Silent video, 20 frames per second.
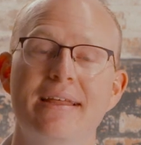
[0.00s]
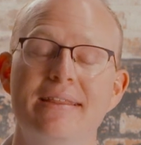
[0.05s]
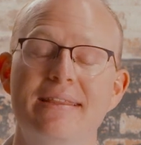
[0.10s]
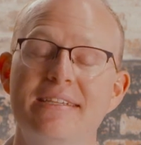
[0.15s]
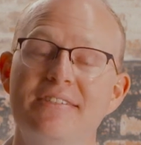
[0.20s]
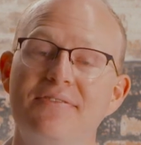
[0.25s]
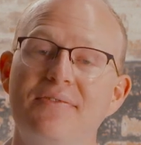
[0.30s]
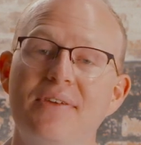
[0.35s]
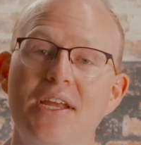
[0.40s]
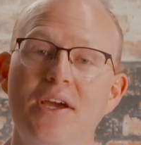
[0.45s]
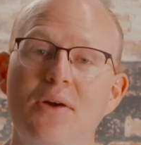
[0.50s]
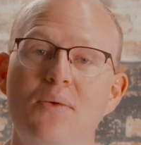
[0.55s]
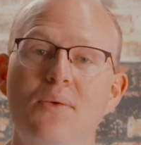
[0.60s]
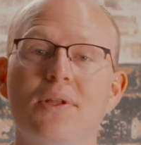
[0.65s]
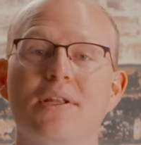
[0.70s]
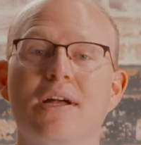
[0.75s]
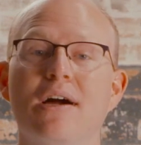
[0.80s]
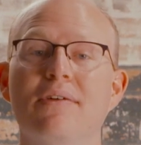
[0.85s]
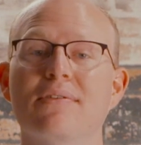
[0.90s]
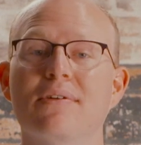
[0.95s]
This video
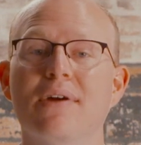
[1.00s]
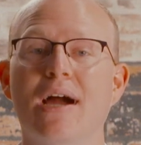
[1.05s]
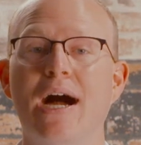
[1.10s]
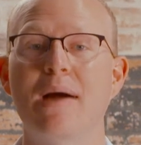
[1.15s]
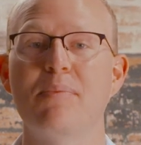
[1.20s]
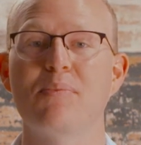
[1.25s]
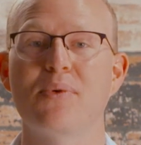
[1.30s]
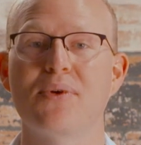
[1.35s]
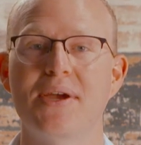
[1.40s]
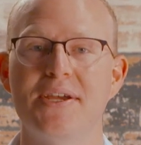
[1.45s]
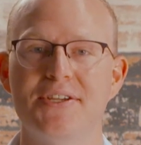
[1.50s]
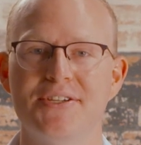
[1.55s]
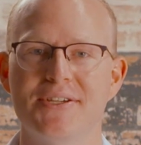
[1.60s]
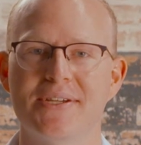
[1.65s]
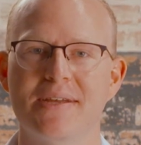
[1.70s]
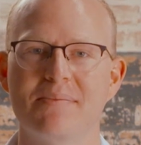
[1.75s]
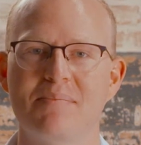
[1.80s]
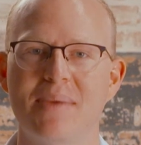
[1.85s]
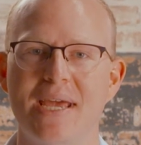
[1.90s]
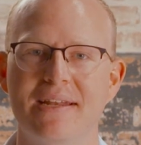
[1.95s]
will cover
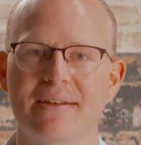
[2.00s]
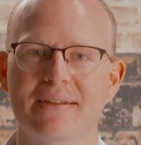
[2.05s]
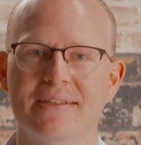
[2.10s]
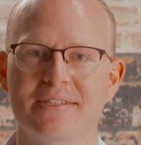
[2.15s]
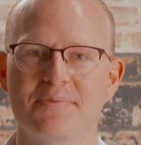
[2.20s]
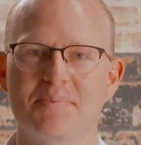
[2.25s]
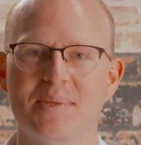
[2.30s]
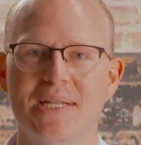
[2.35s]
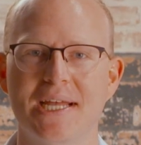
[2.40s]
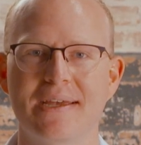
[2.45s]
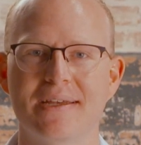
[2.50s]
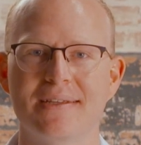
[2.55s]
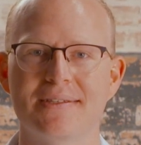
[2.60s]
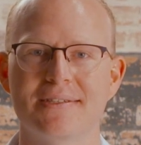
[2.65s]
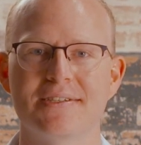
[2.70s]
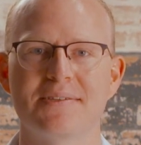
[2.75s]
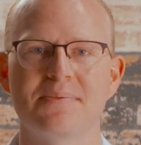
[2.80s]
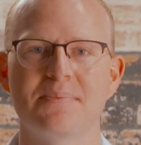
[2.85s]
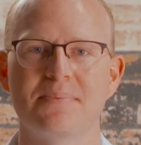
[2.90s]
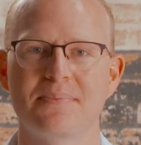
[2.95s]
operation and maintenance
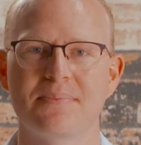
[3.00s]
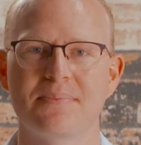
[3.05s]
plans.